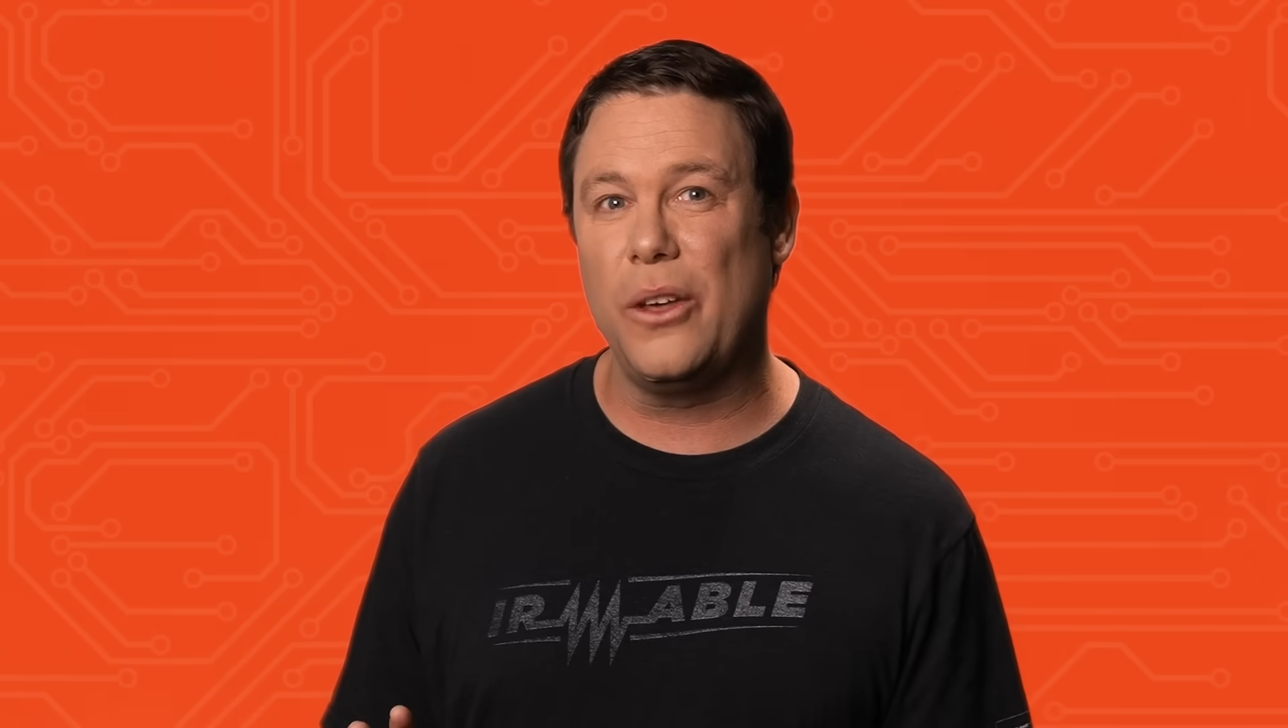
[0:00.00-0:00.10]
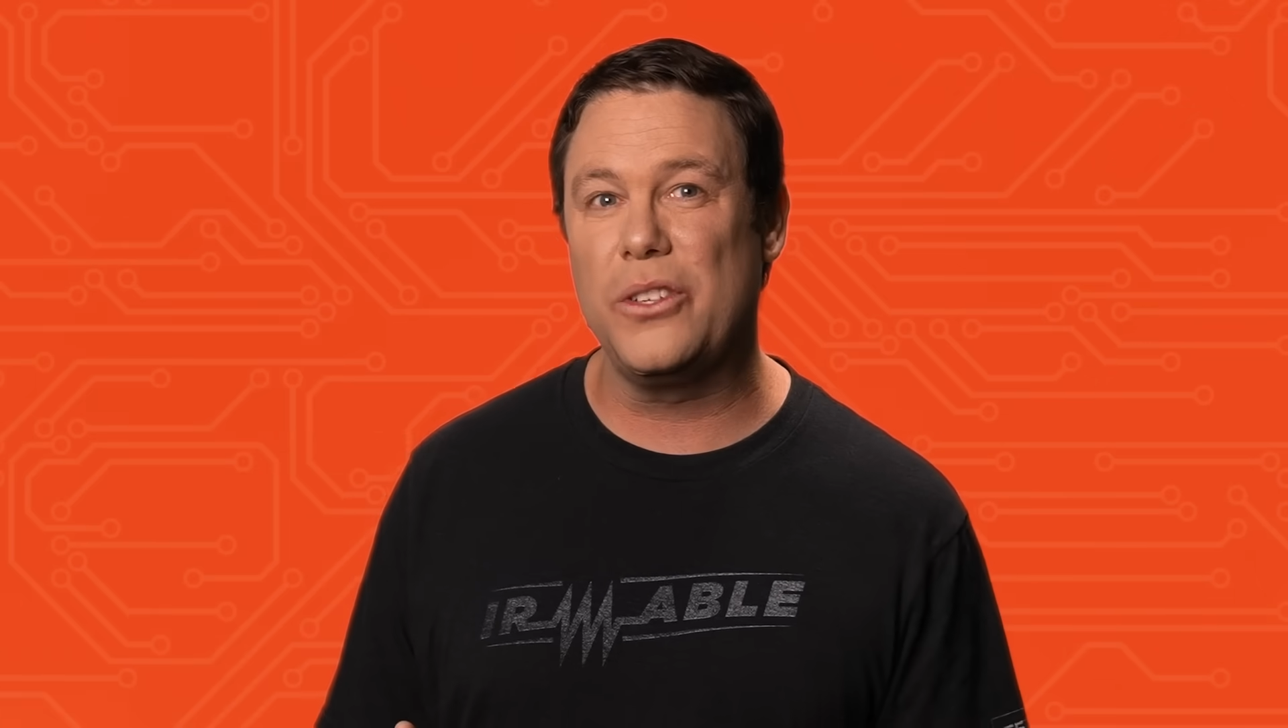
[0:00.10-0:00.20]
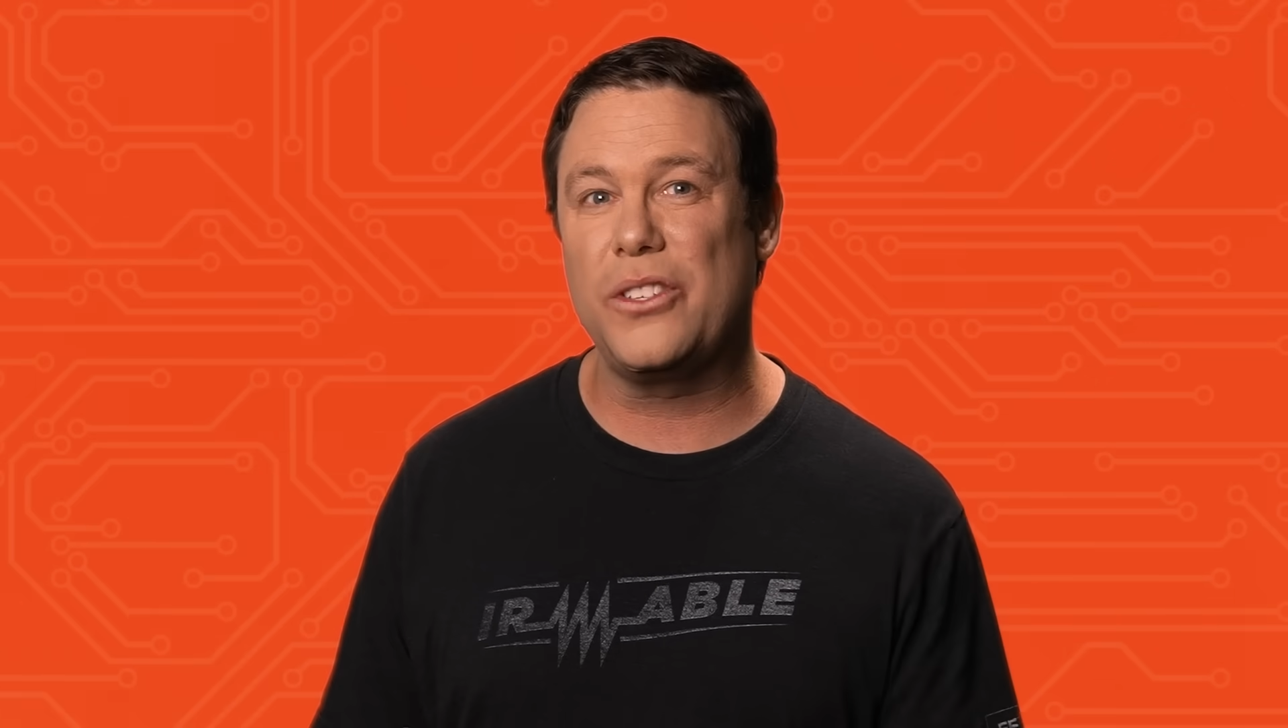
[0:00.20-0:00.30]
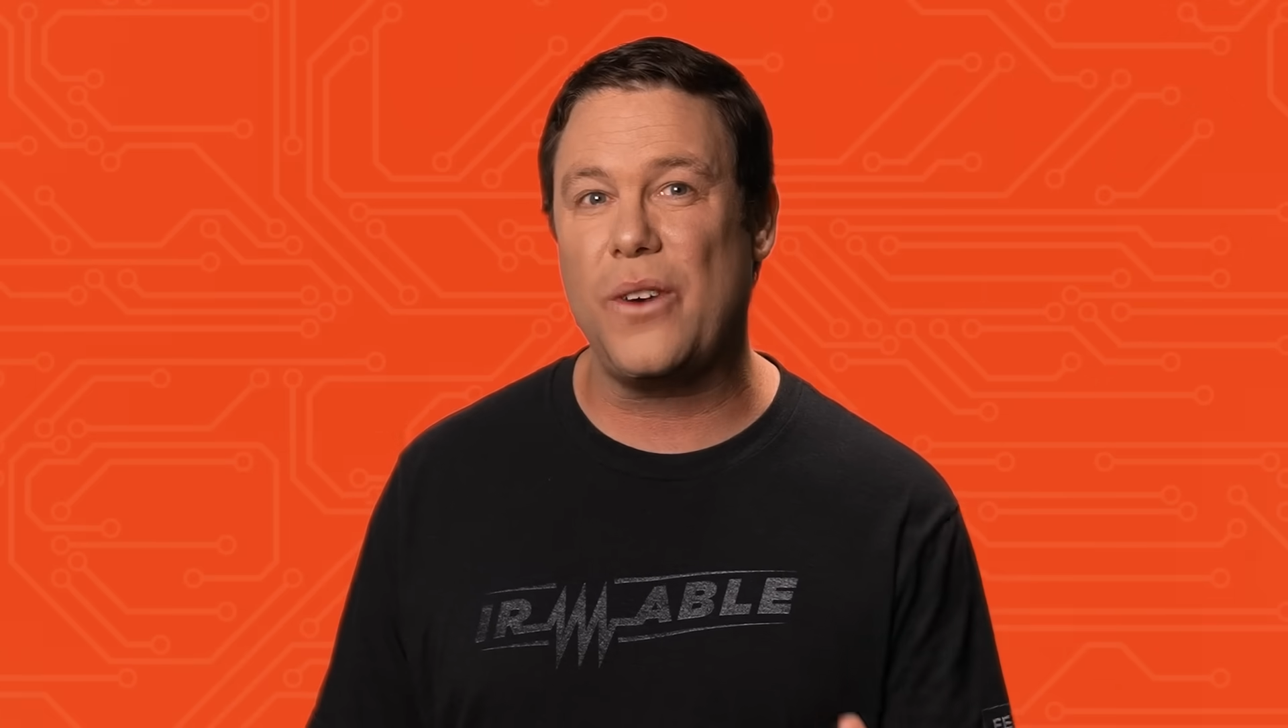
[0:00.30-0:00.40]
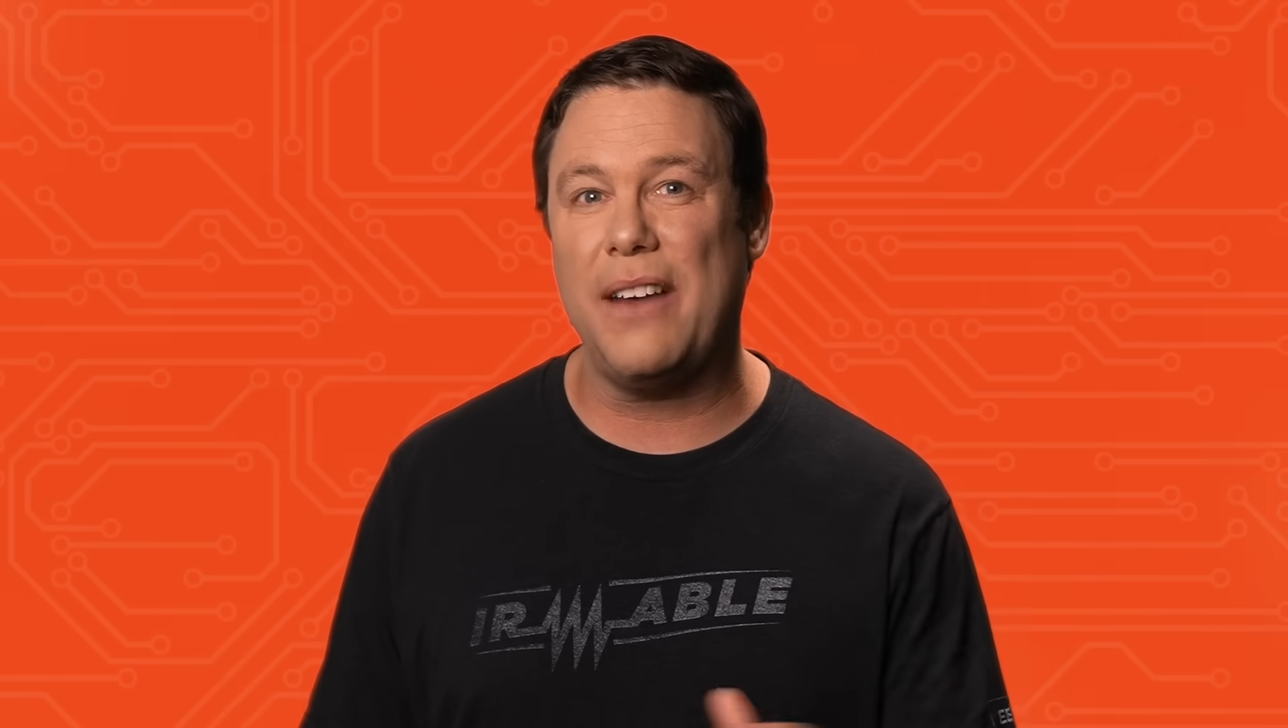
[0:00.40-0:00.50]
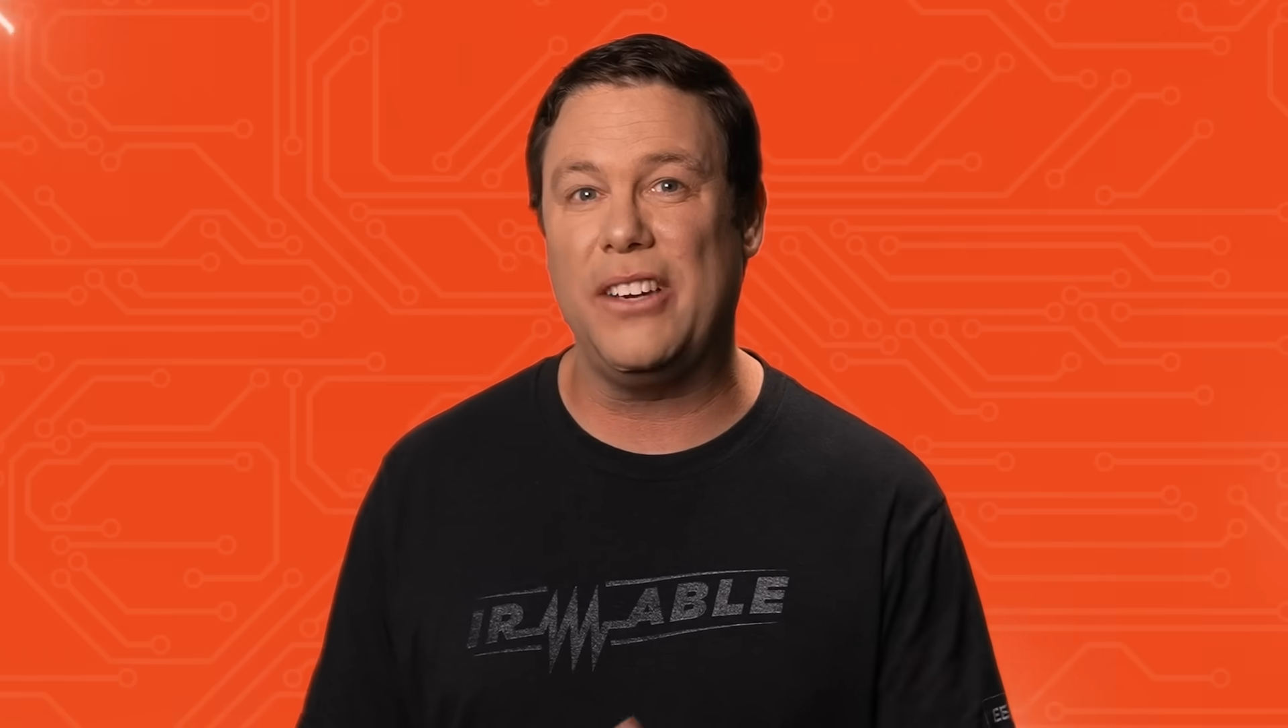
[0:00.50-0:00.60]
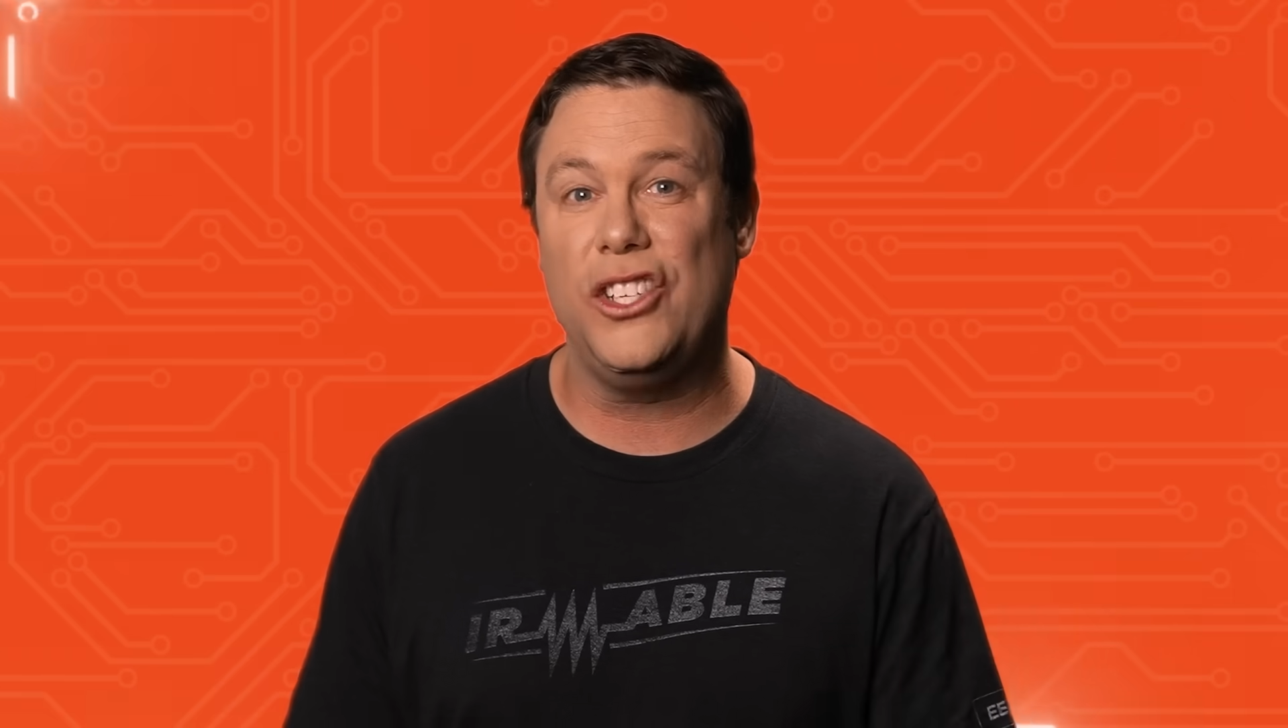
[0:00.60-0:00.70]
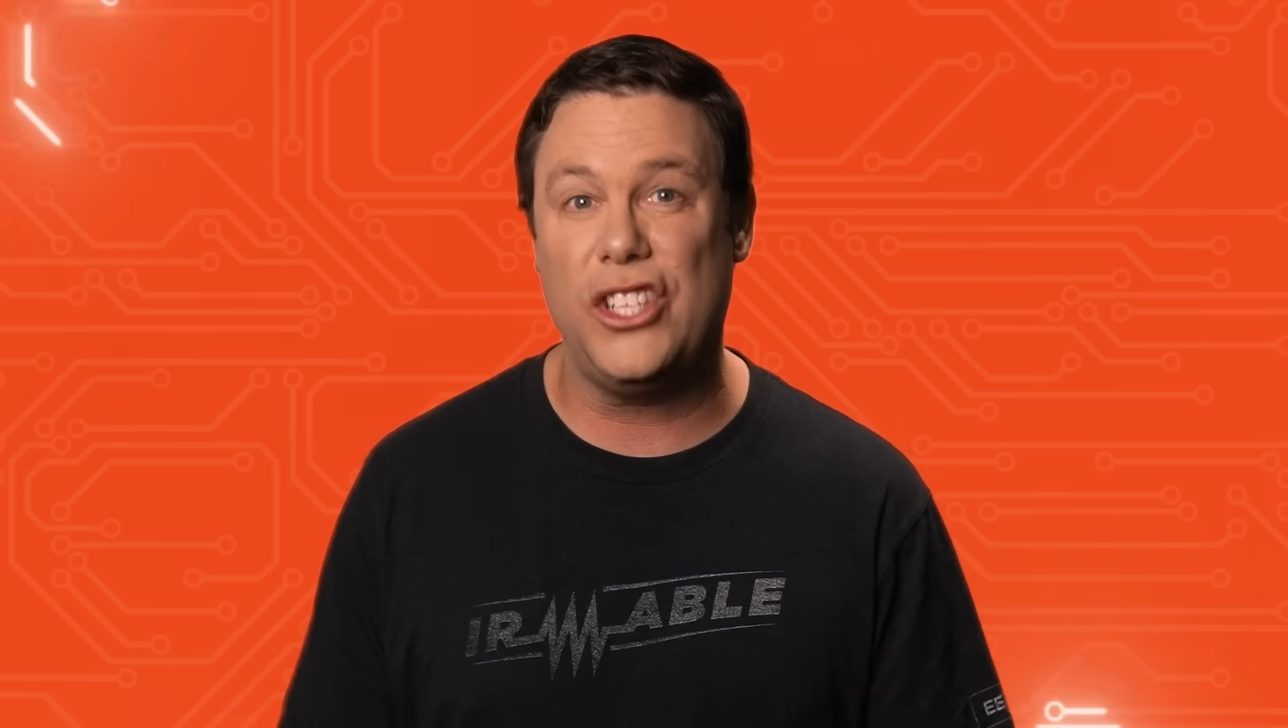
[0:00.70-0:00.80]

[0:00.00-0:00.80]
those driving